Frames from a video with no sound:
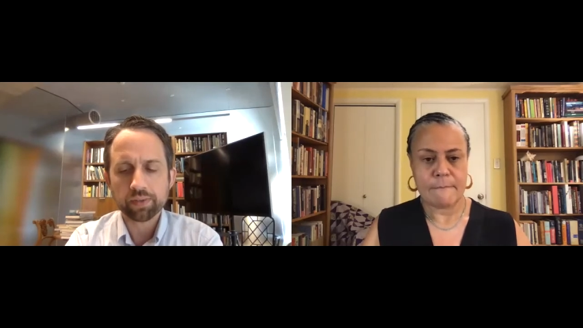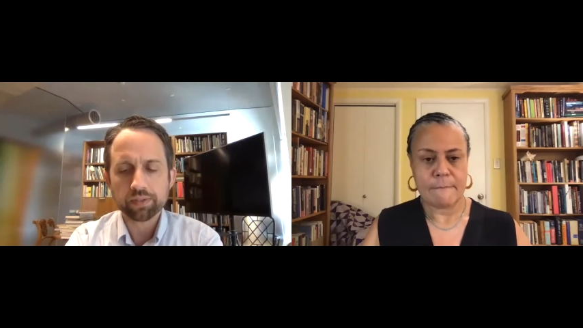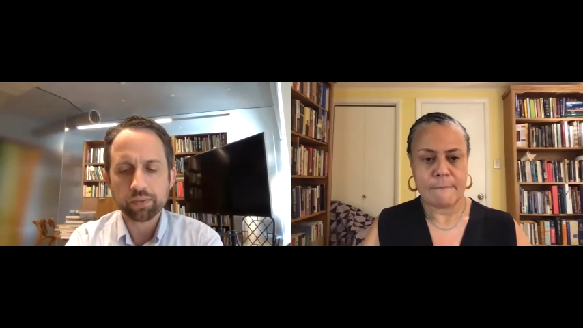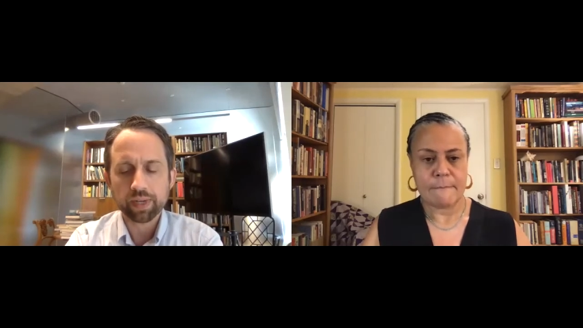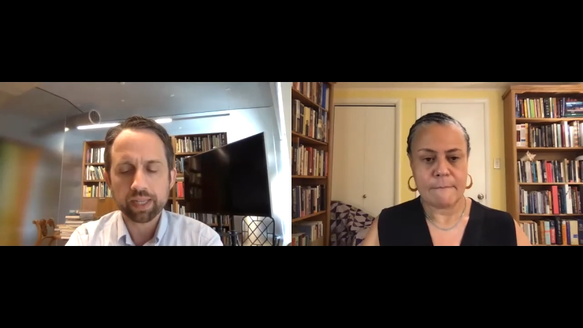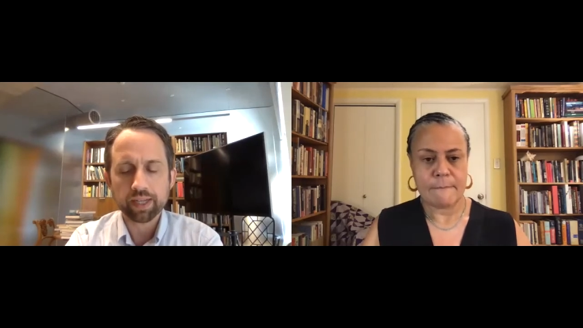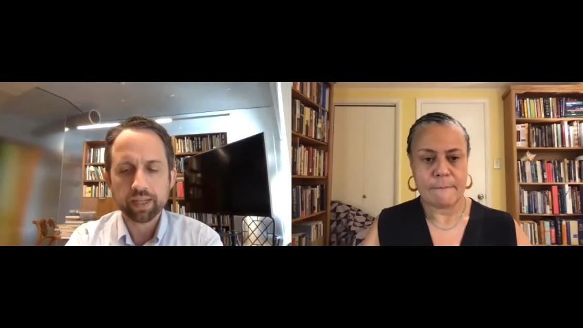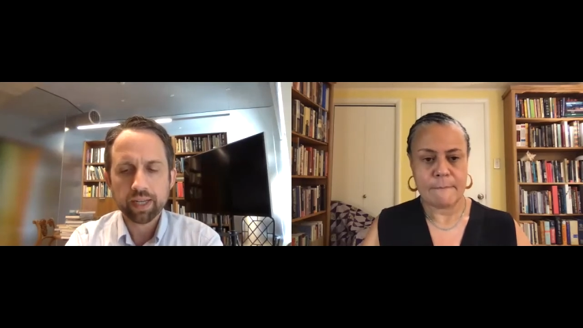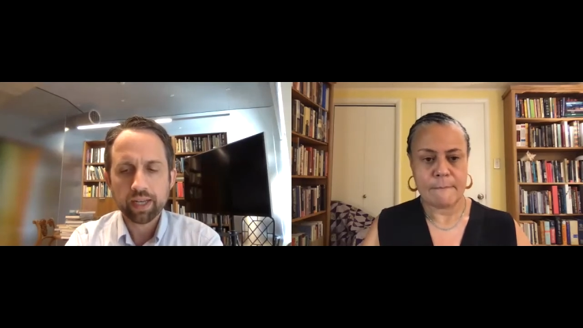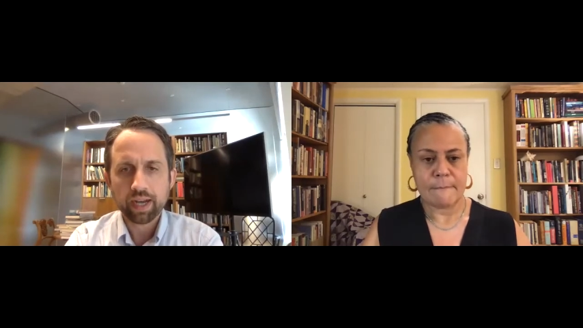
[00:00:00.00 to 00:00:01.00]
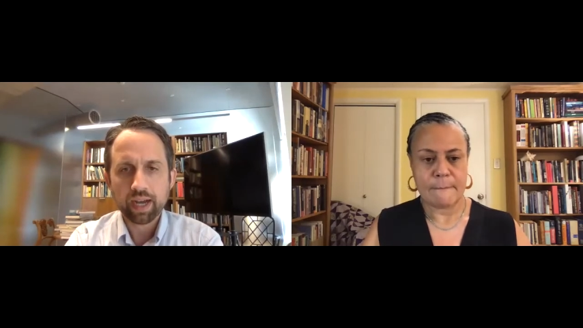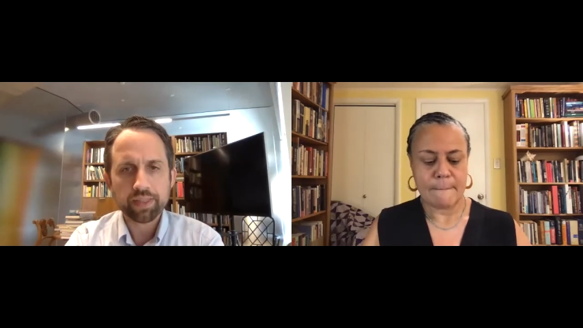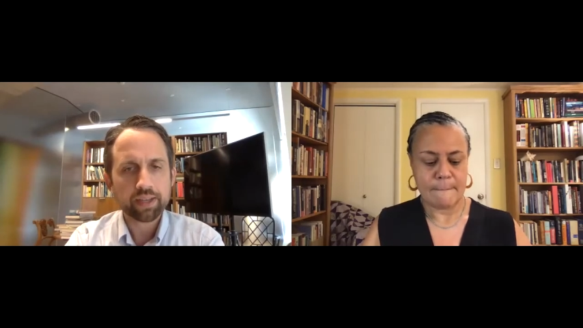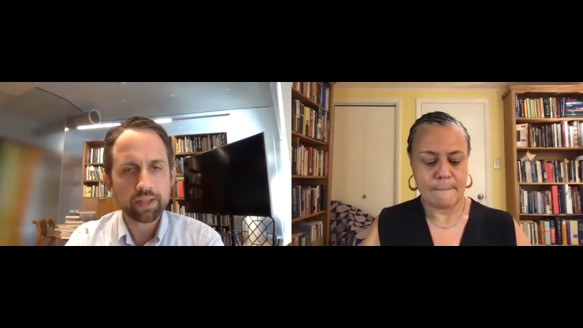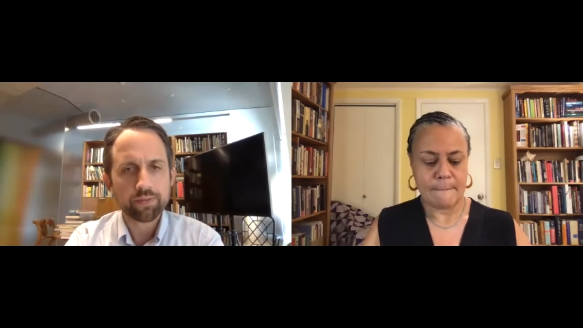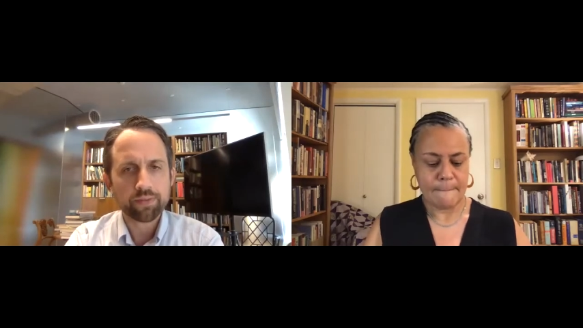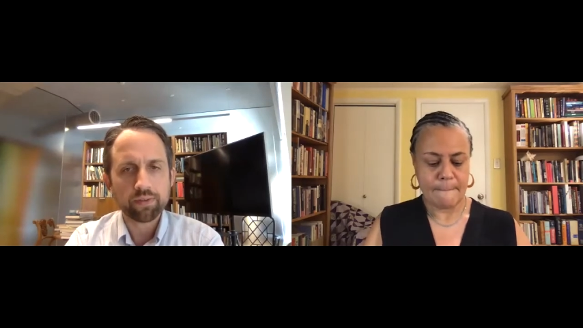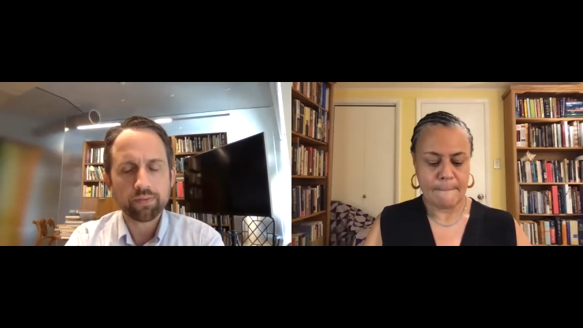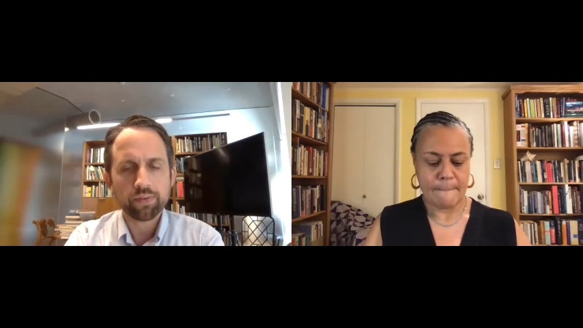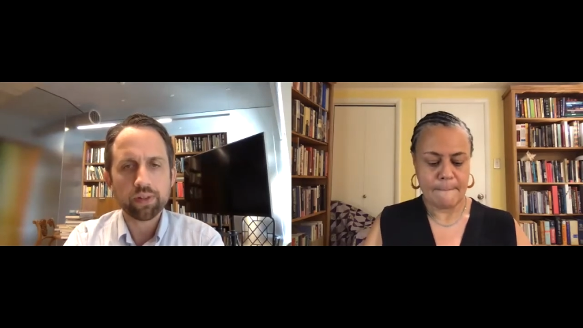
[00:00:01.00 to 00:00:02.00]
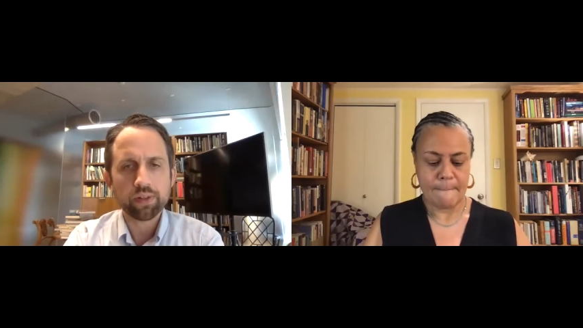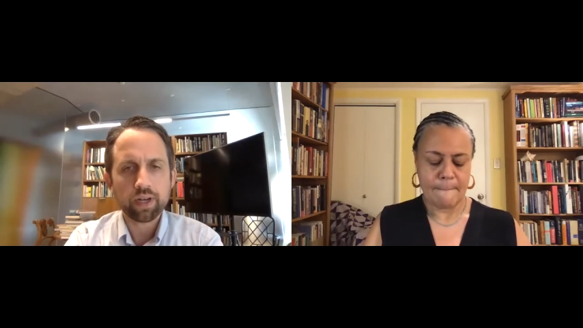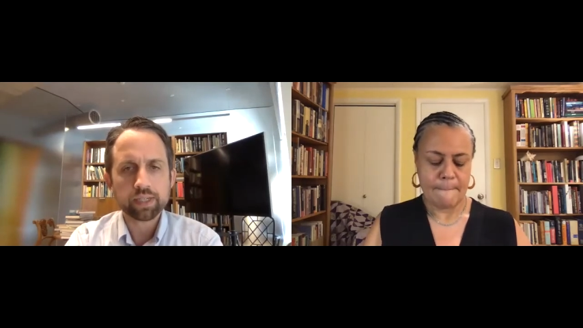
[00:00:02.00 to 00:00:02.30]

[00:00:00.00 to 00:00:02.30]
Speaker 1: was the way that I think for for a long